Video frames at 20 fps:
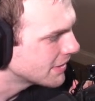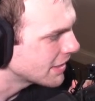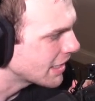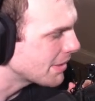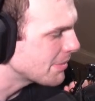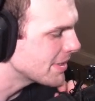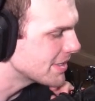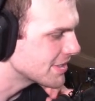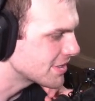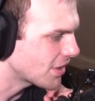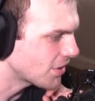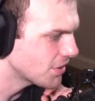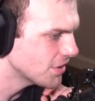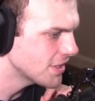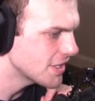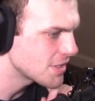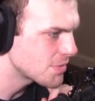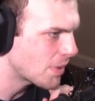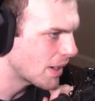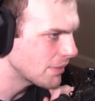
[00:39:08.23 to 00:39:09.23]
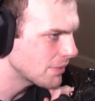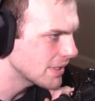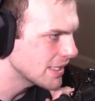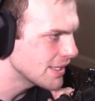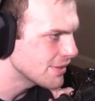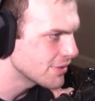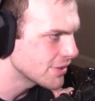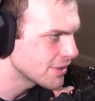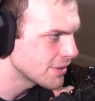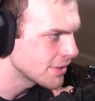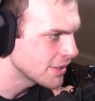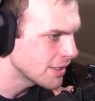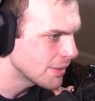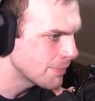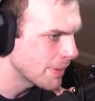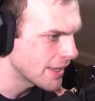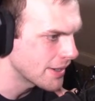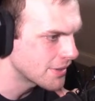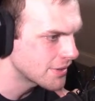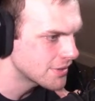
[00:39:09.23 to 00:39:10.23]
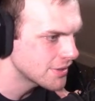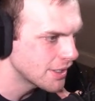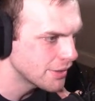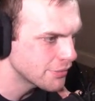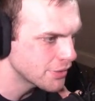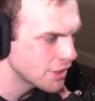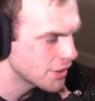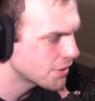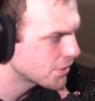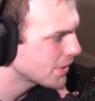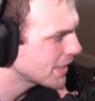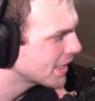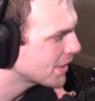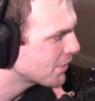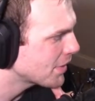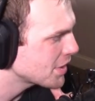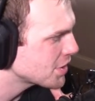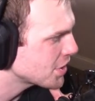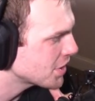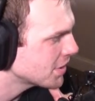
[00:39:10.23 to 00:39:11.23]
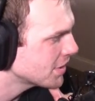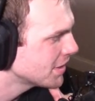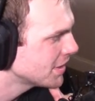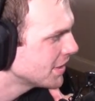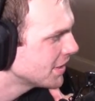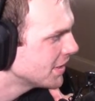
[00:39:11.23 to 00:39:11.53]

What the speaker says: I mean, Dart is probably even better of an underrated rusher.